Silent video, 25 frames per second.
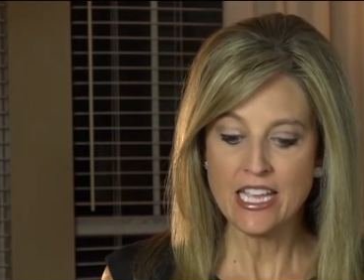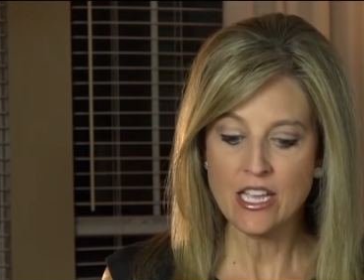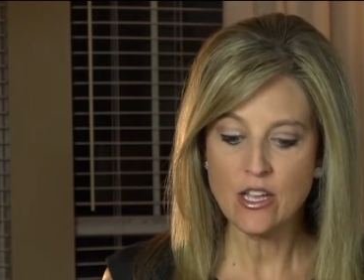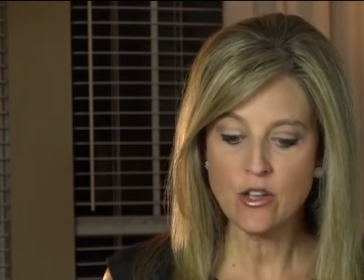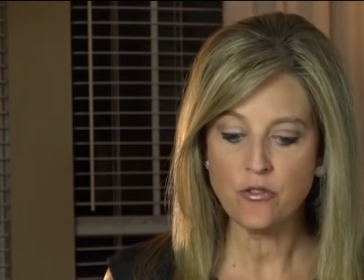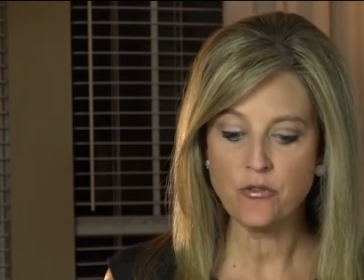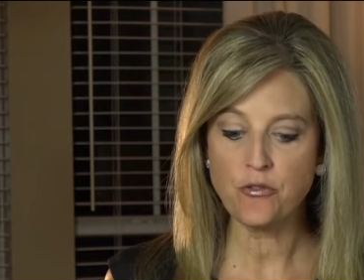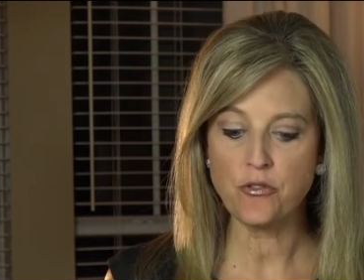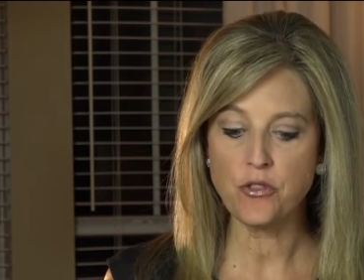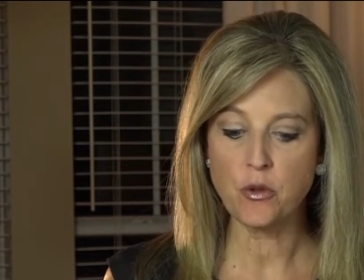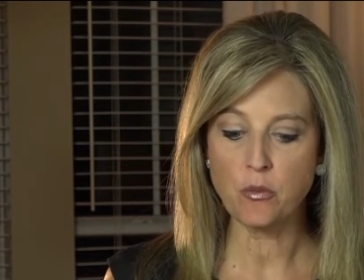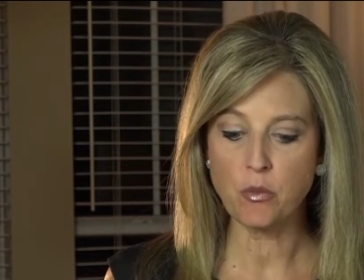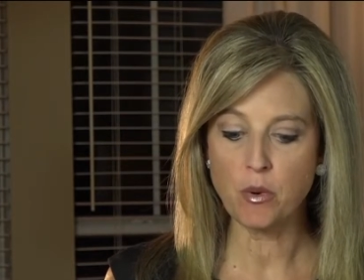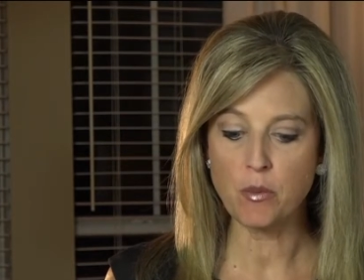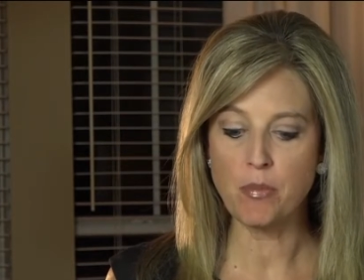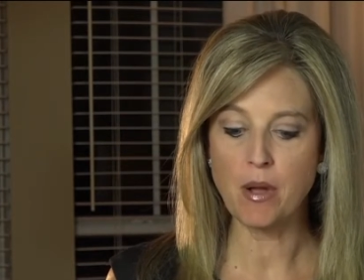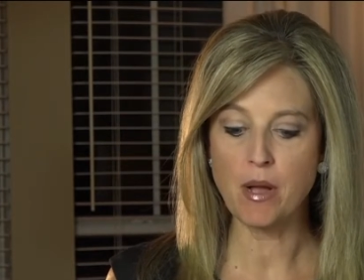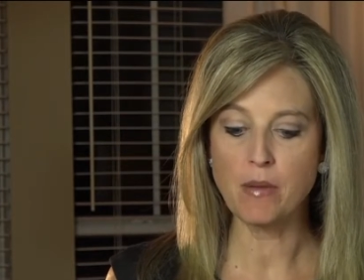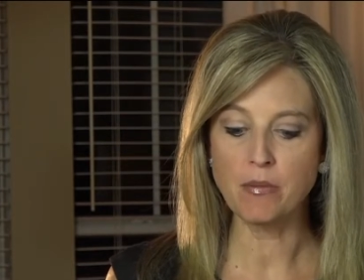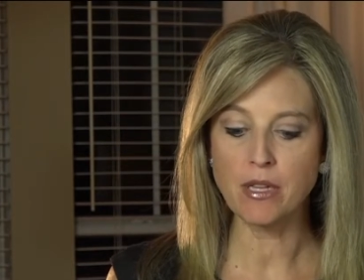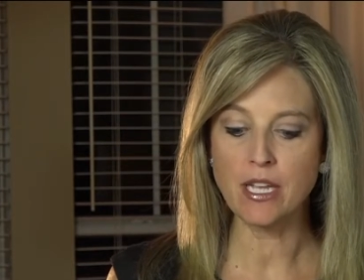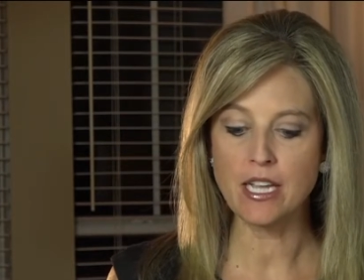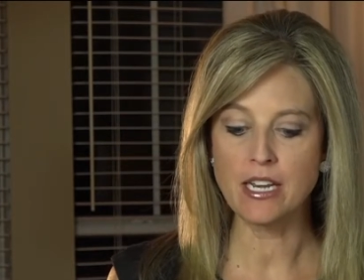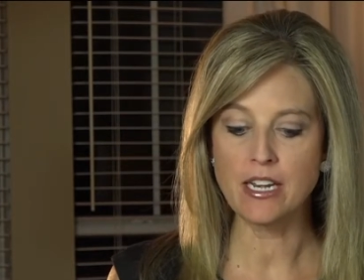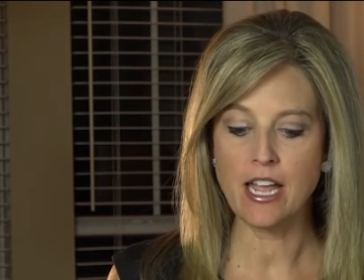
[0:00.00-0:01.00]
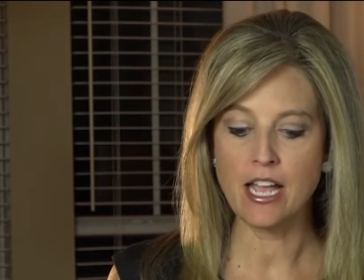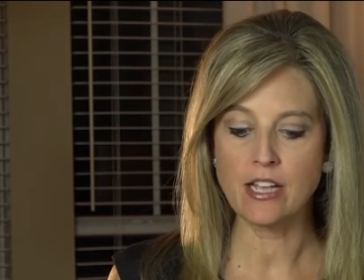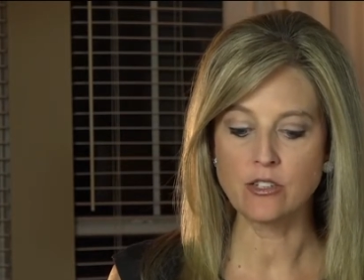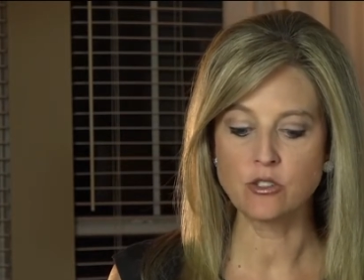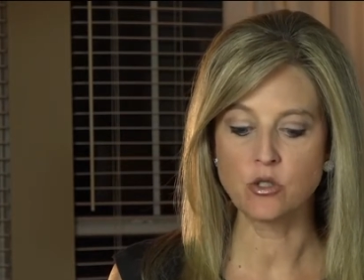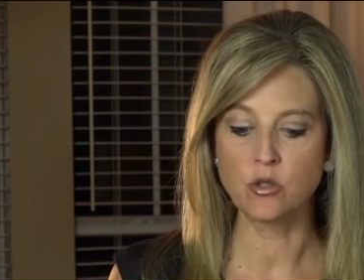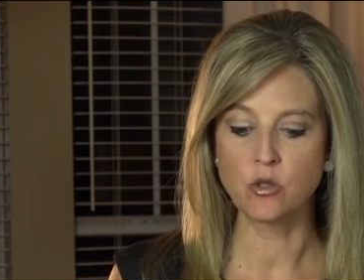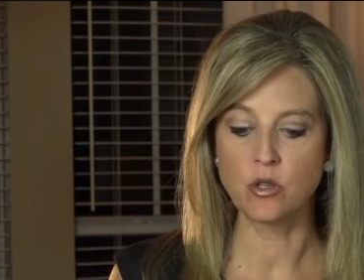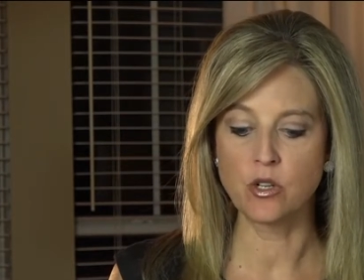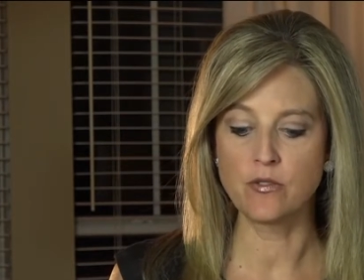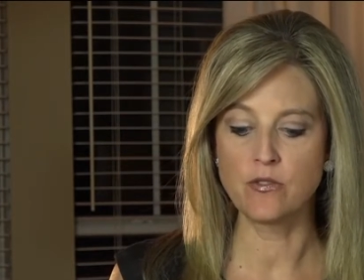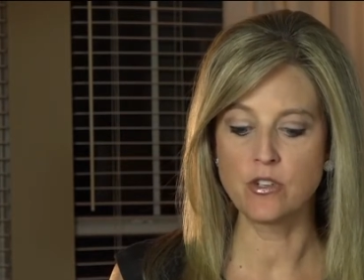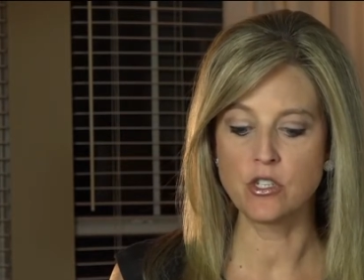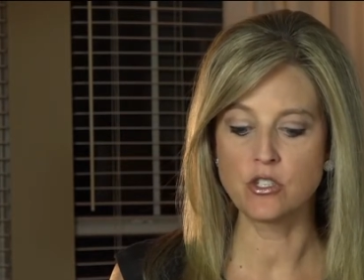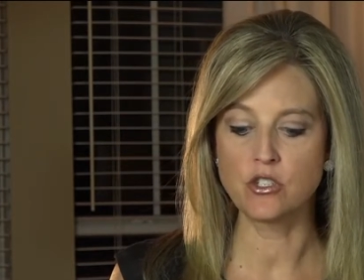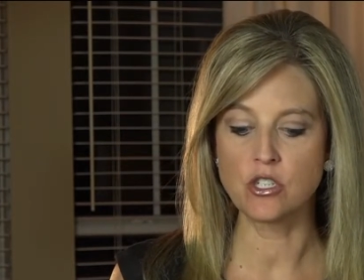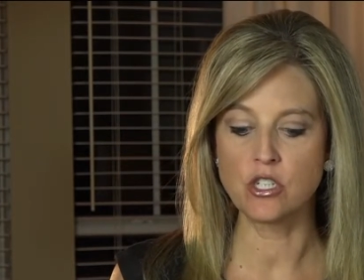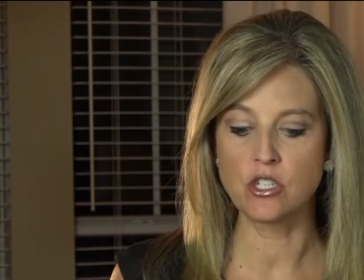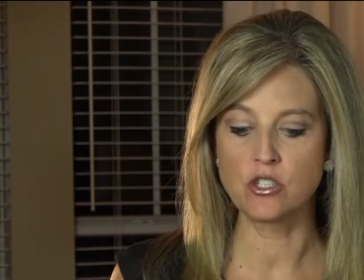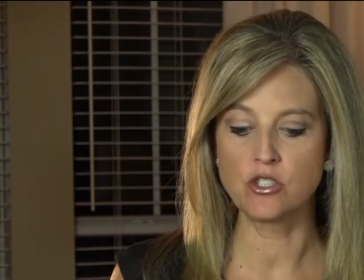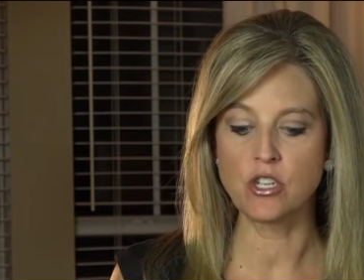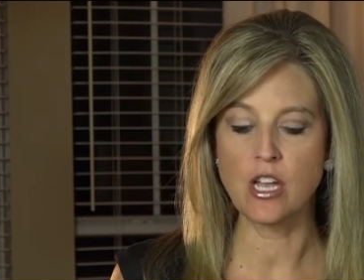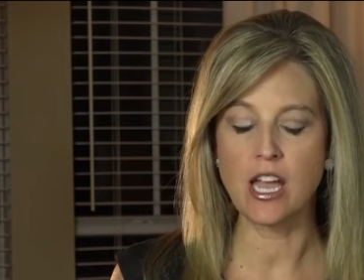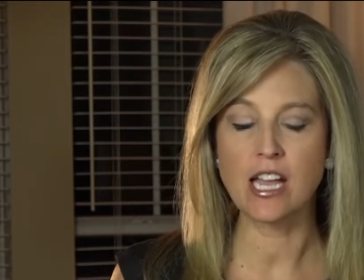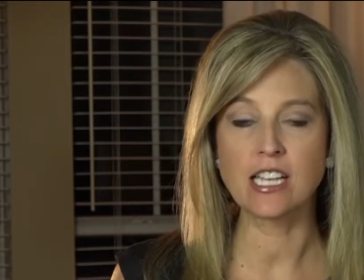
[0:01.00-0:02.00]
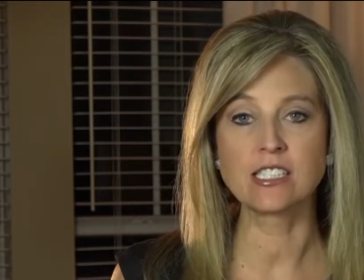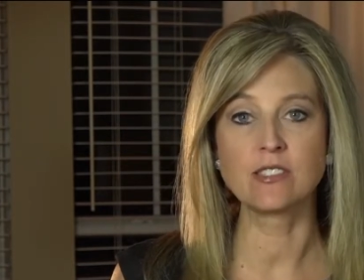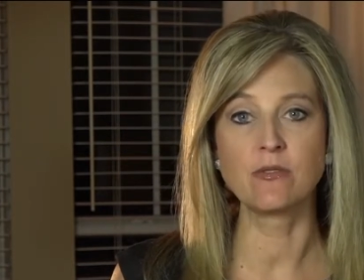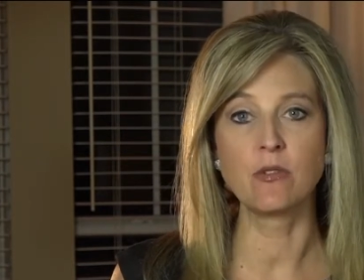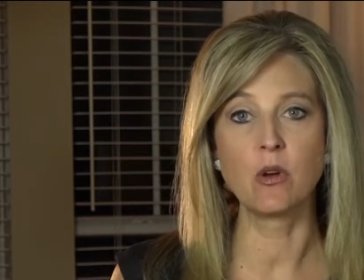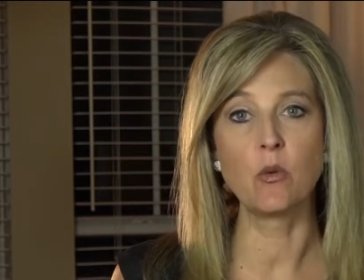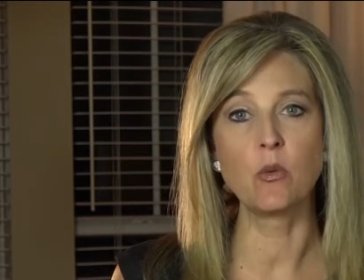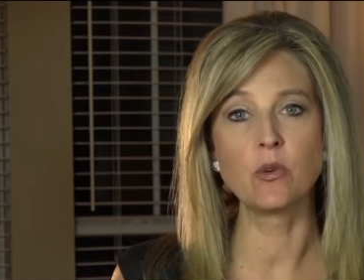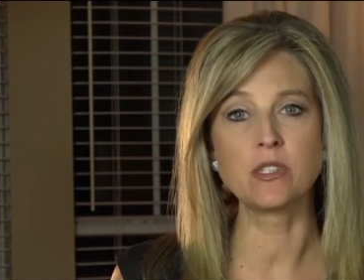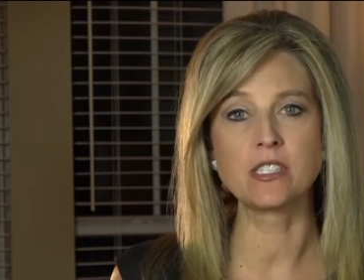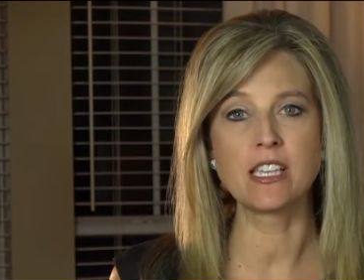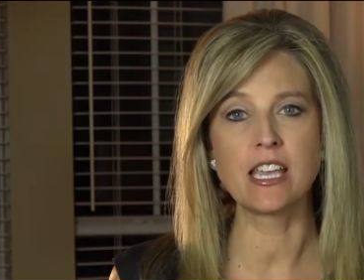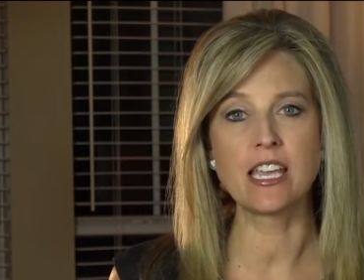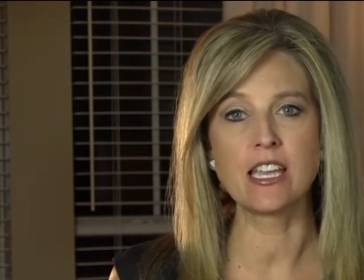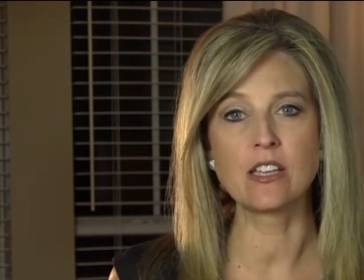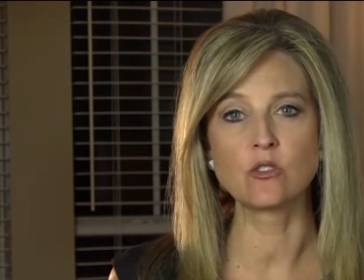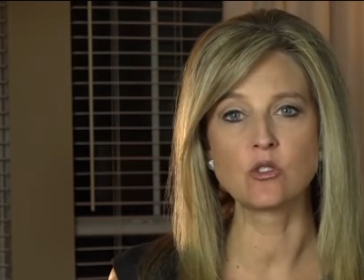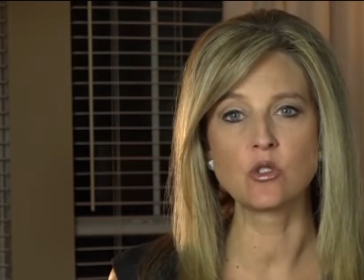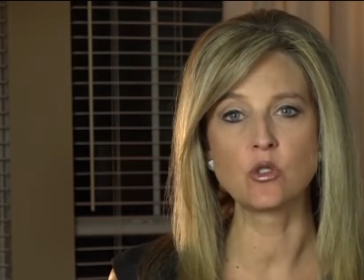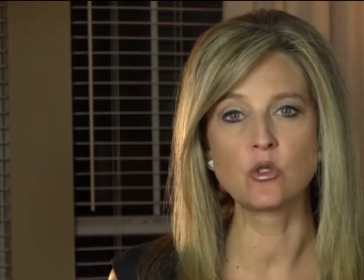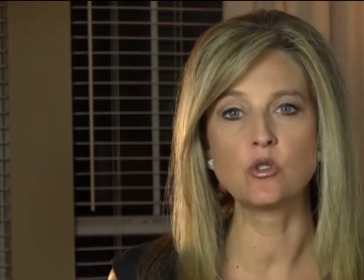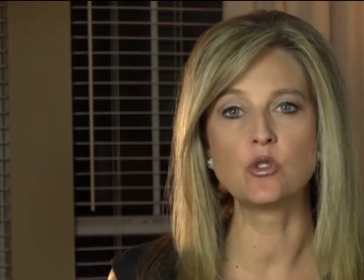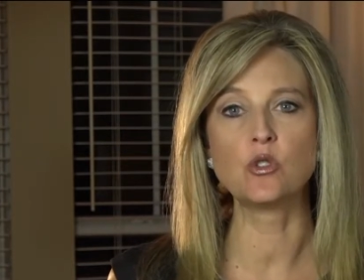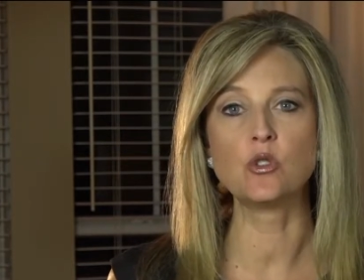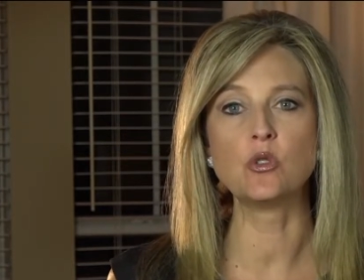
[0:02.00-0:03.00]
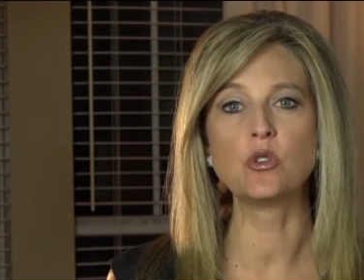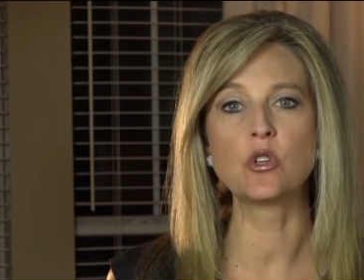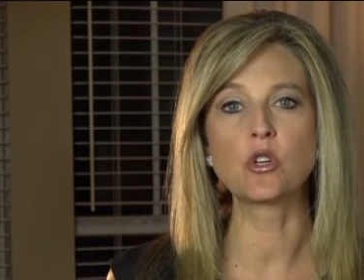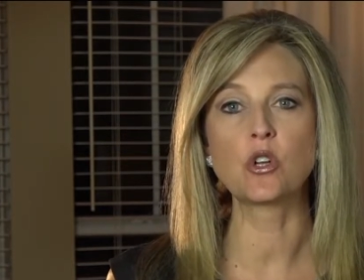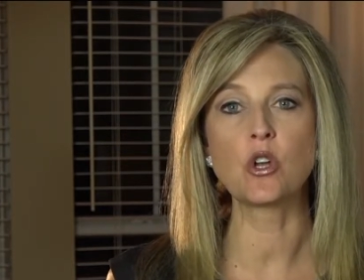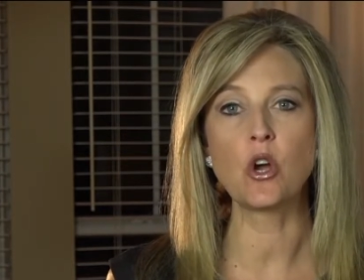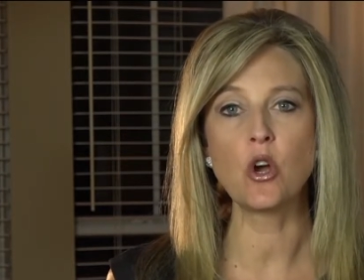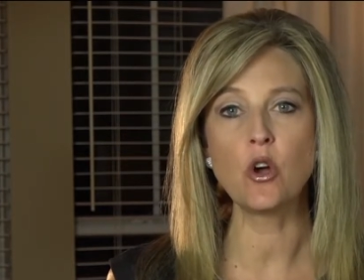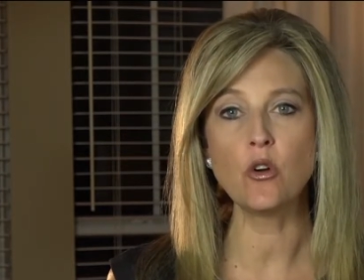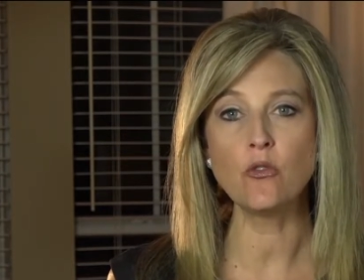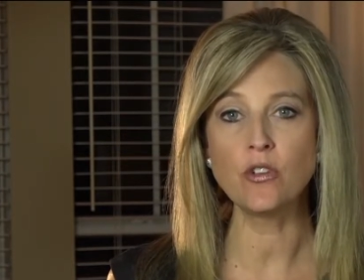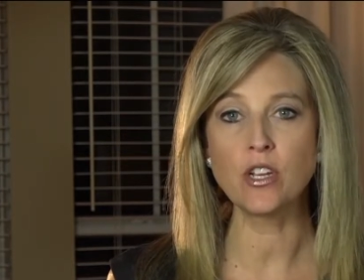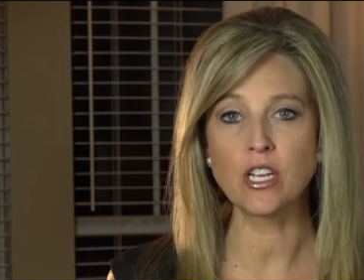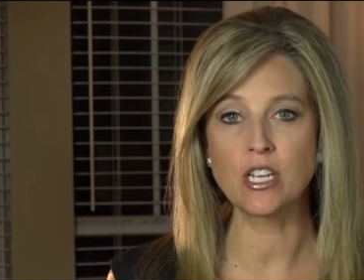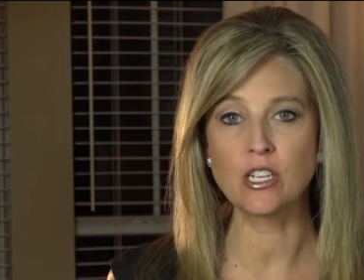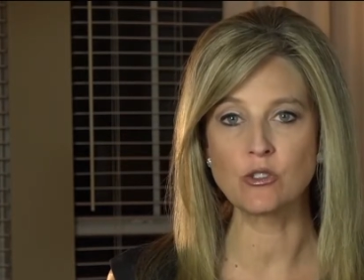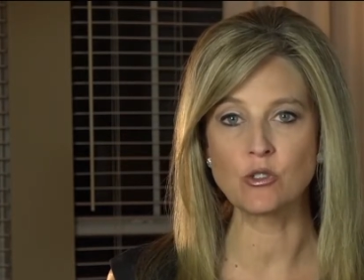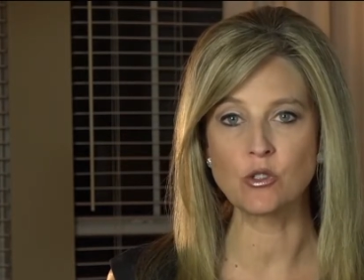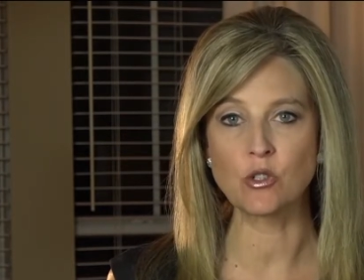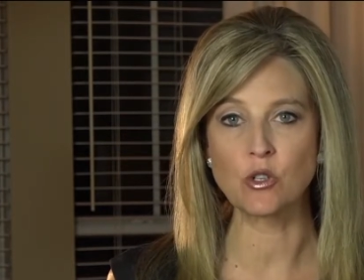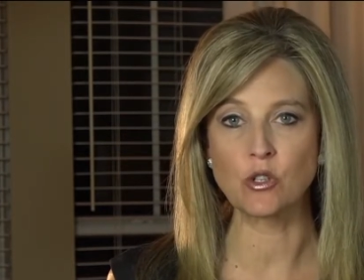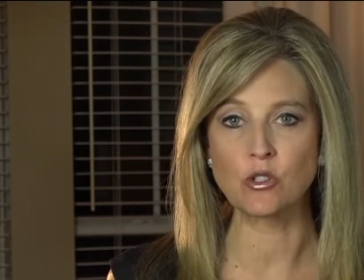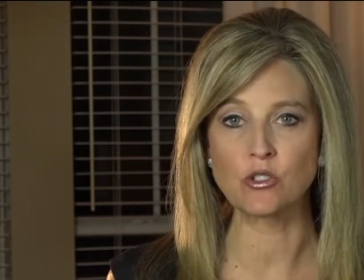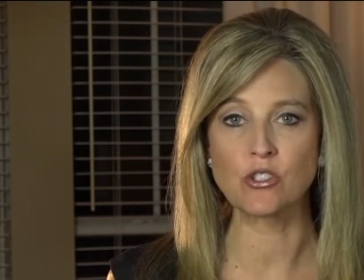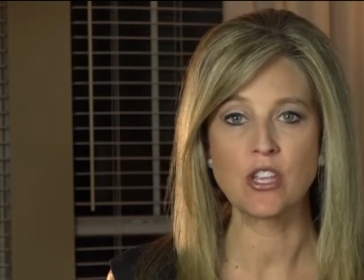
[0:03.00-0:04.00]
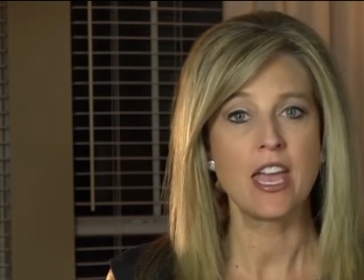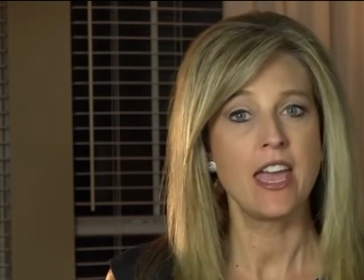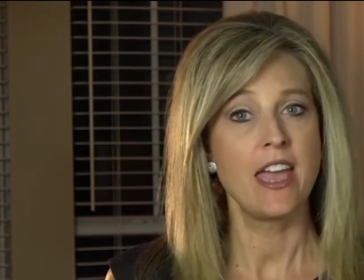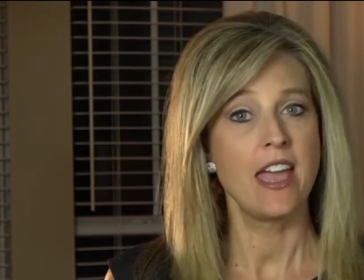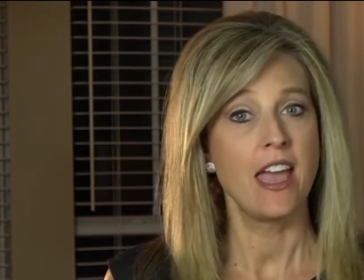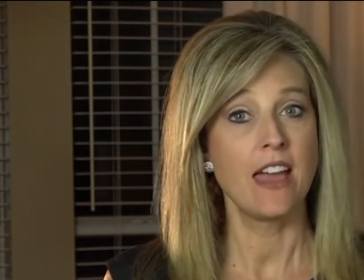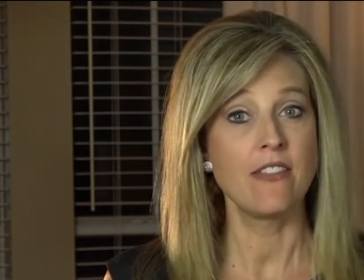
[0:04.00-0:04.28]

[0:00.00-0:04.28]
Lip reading: if the Republican National Convention in Jacksonville was canceled due to COVID concerns?